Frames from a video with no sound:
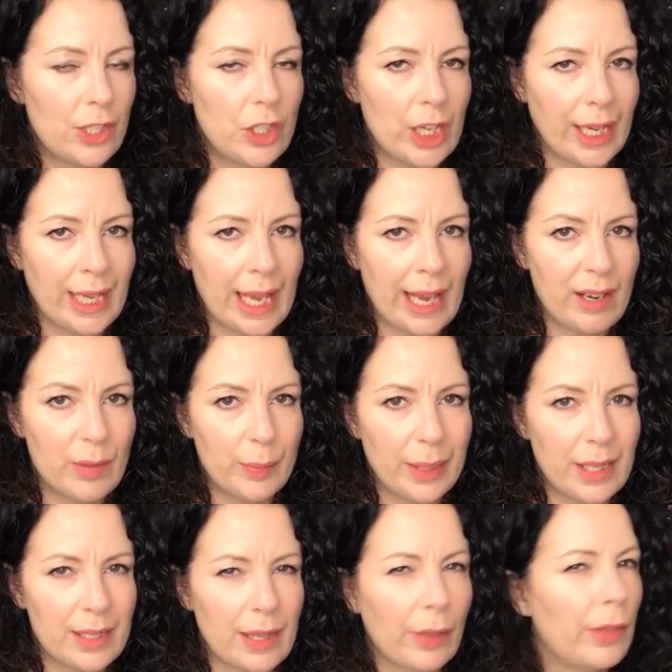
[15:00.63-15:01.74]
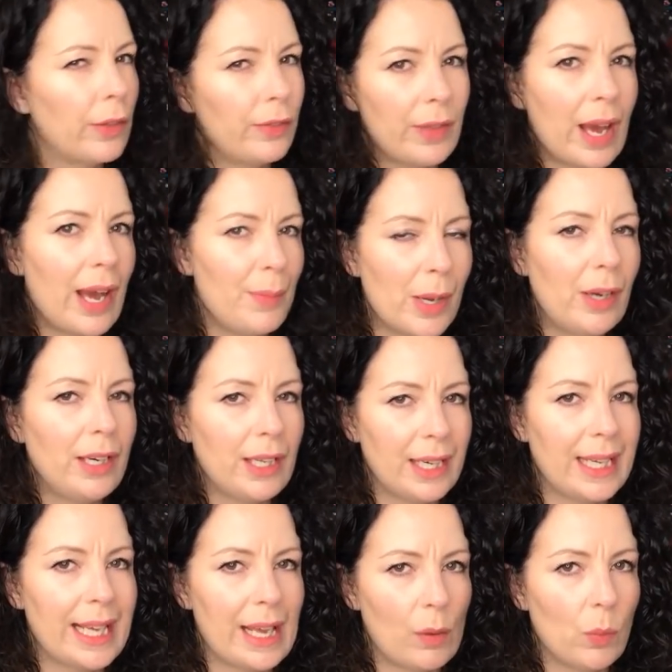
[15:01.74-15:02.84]
check out, because I thought I'm only going
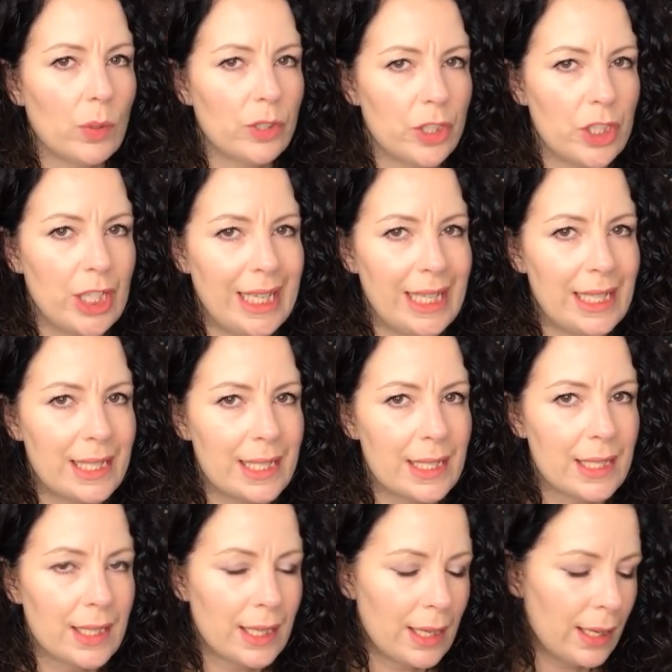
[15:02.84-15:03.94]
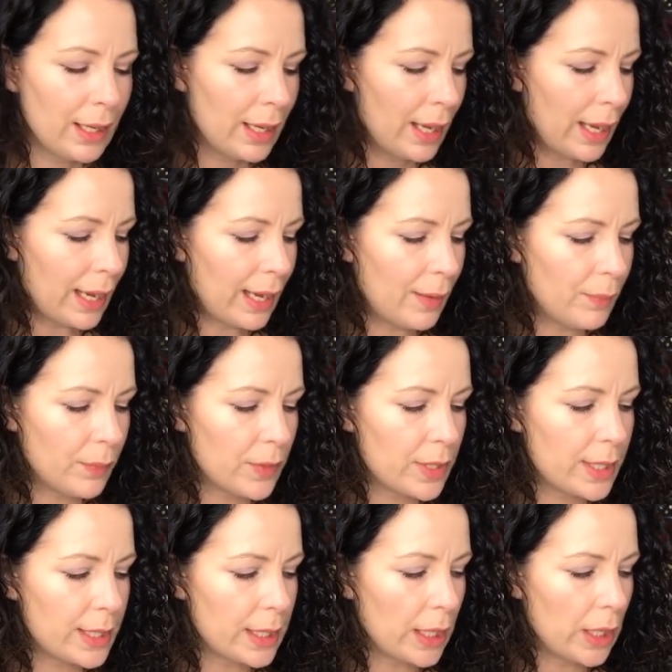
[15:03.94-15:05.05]
to get one sheet.
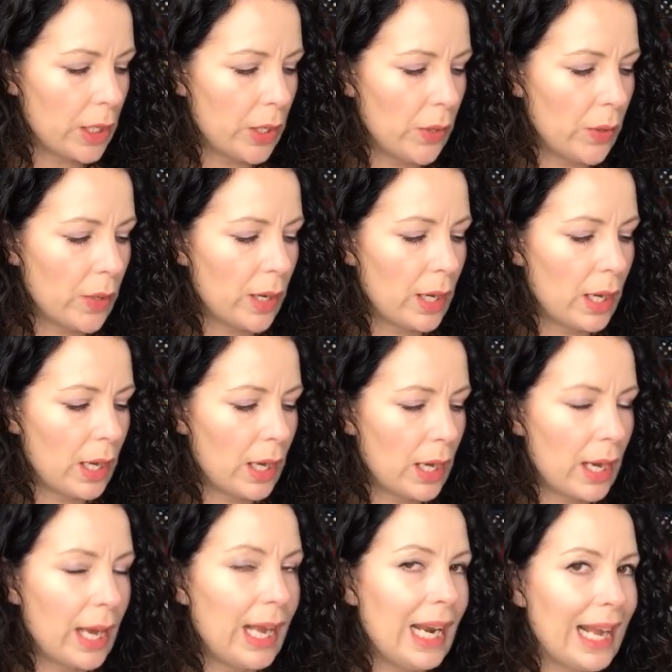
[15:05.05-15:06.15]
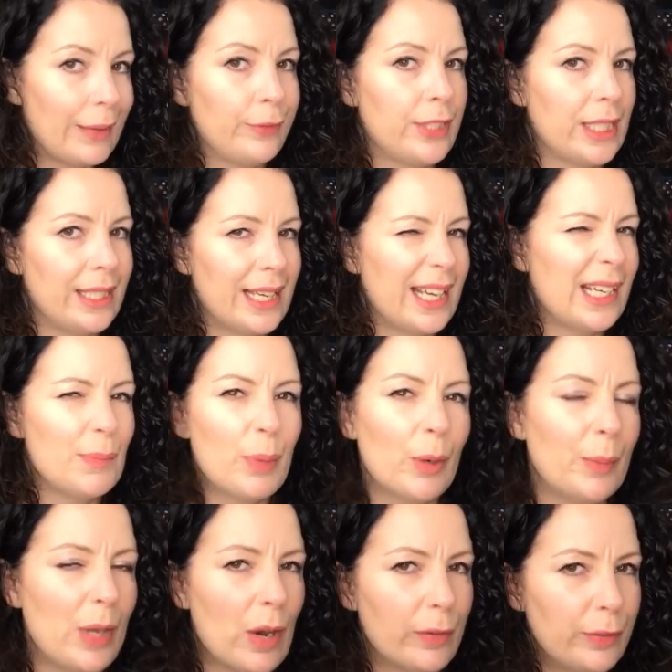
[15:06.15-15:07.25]
So I left it and it put
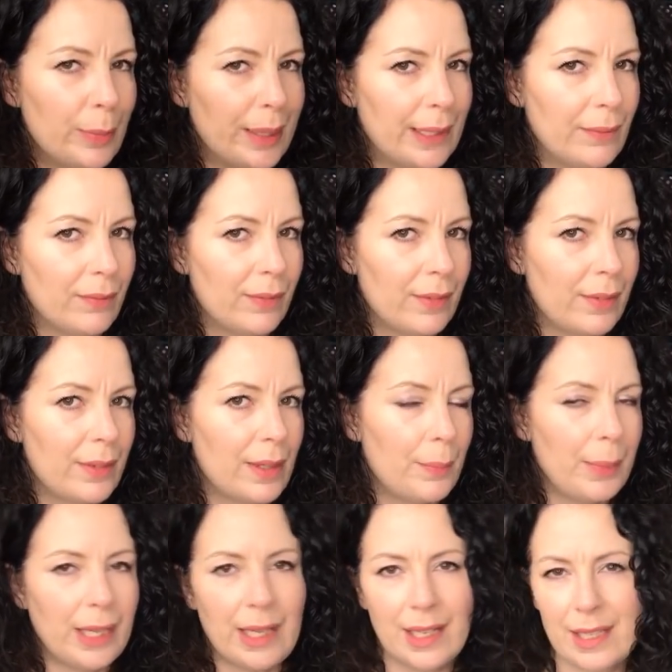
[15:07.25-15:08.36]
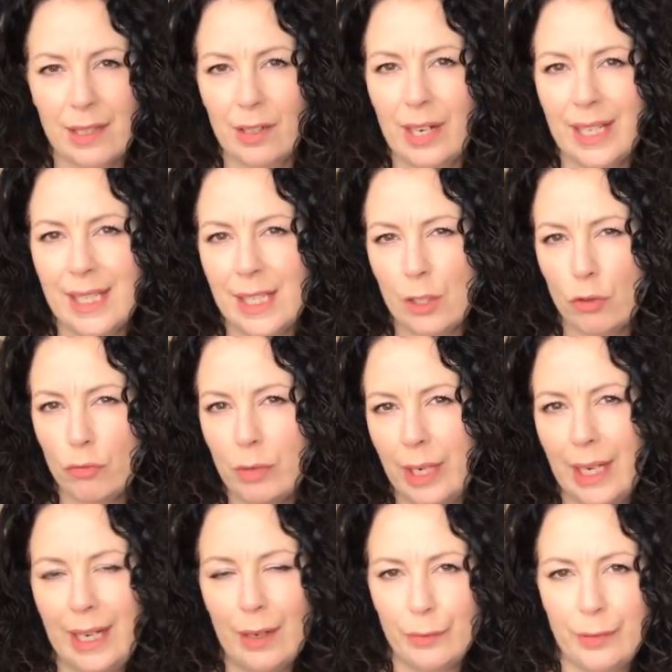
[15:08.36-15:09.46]
me off a bit, because unless it's
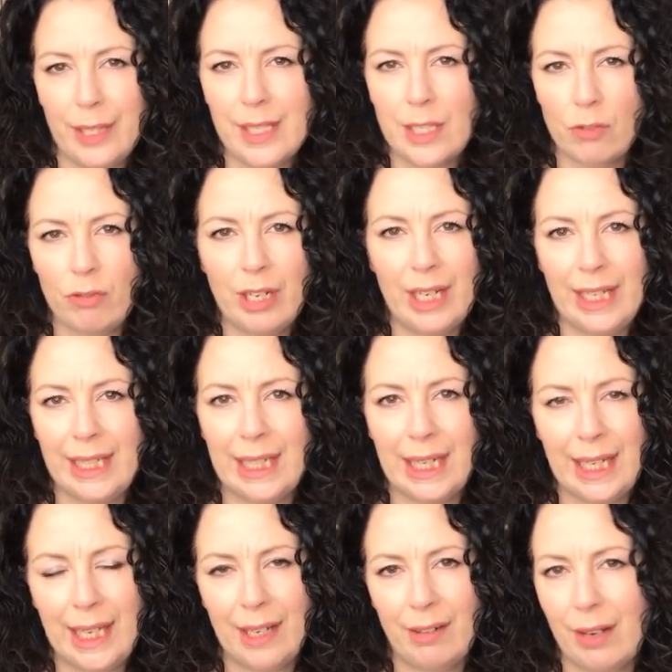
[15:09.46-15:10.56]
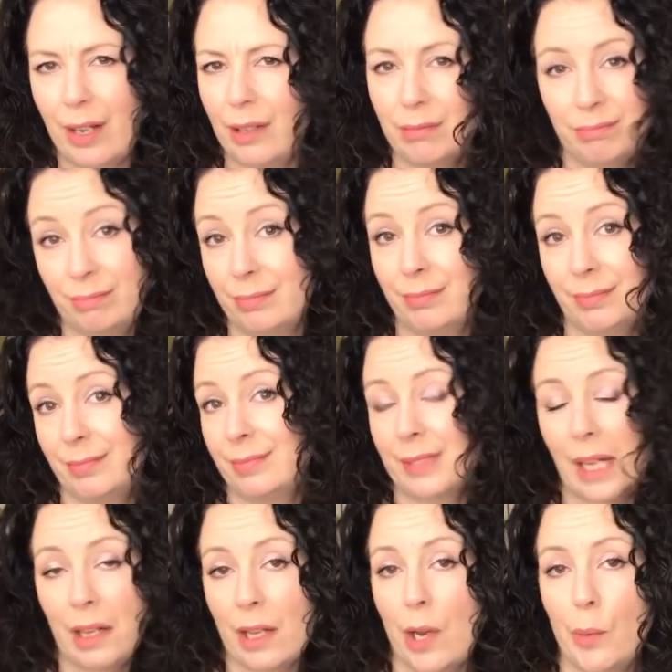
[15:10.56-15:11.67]
really obvious and really clear, I'll
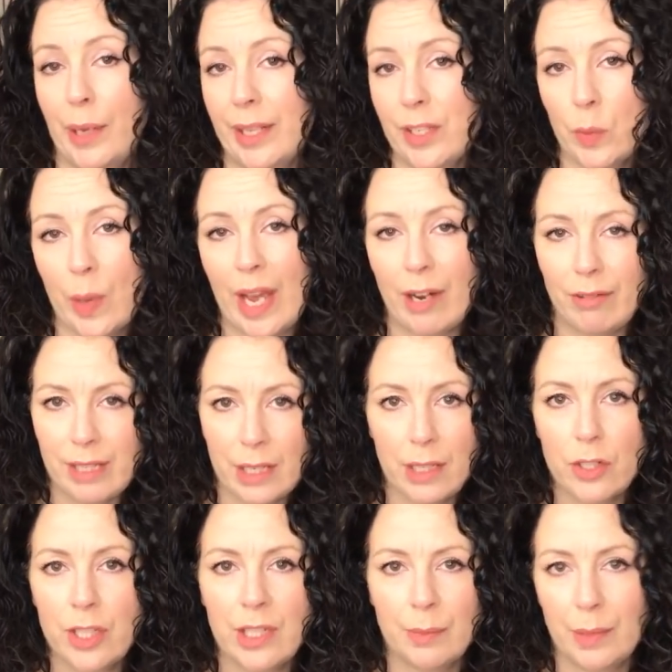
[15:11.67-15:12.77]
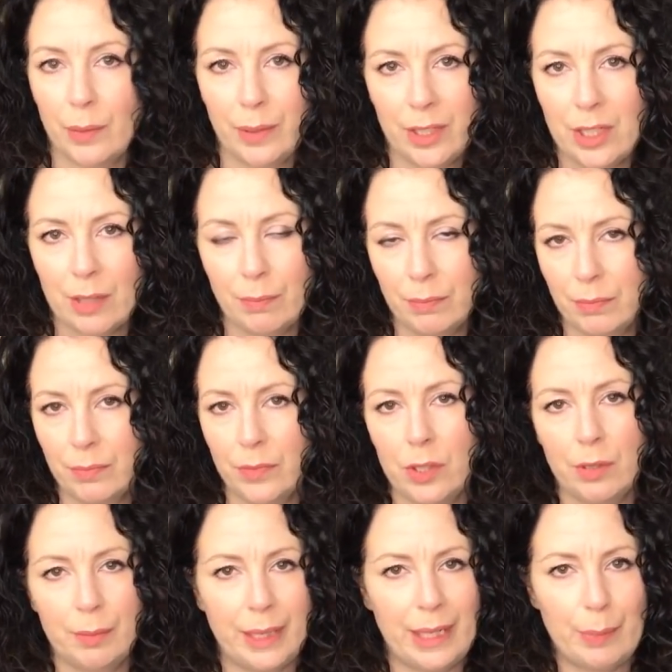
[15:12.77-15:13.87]
go elsewhere as a customer, which I'm
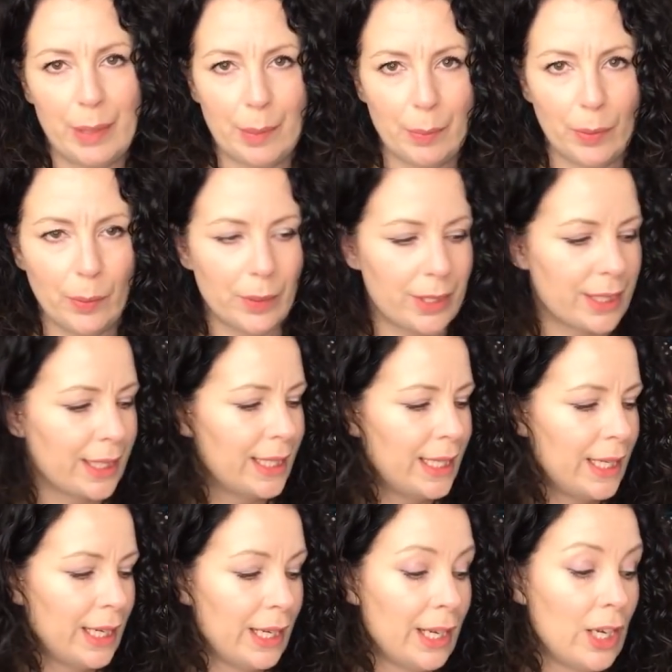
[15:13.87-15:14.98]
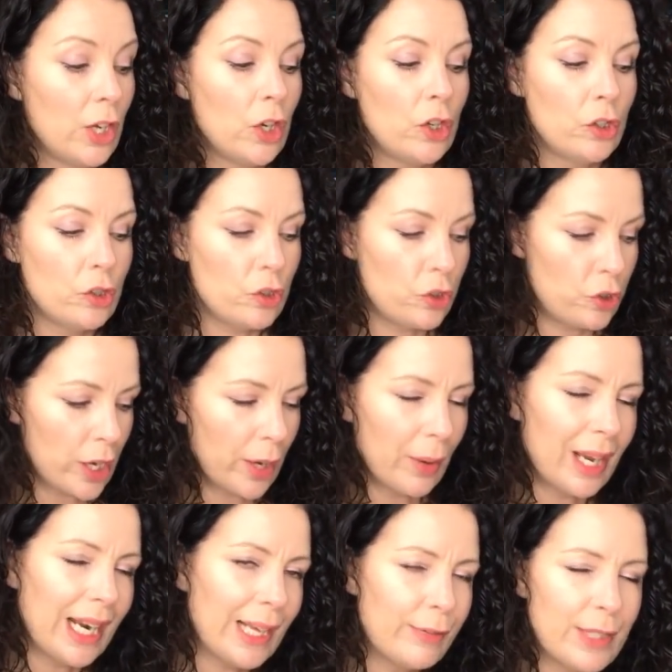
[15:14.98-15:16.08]
sure many people would. So
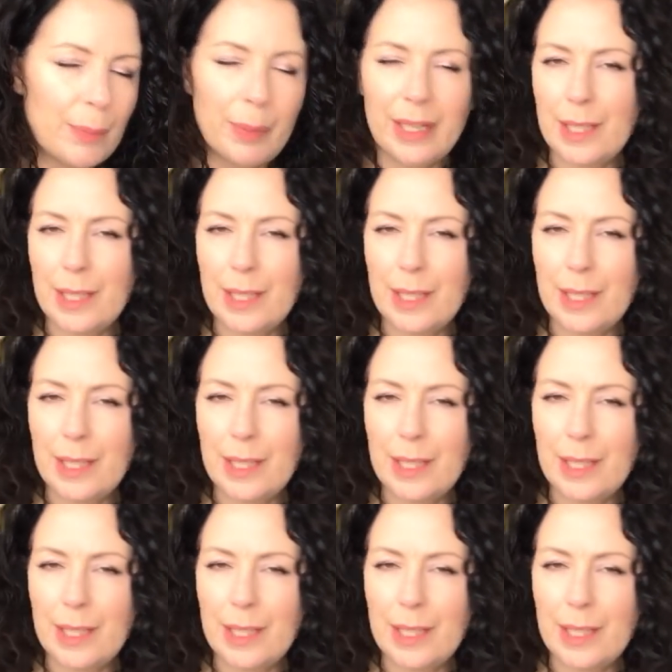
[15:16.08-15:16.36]
I left it, but